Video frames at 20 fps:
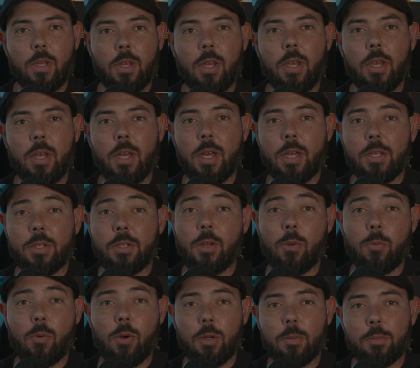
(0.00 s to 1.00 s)
Hey guys,
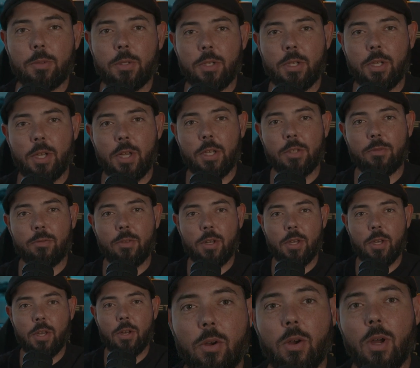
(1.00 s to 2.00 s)
and welcome to today's
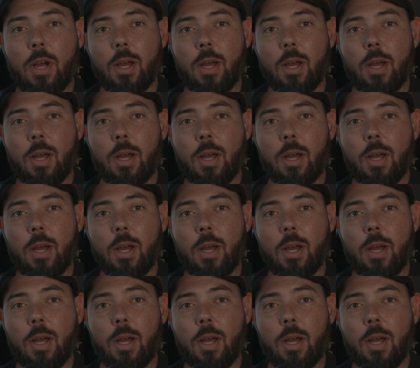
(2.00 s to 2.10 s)
video.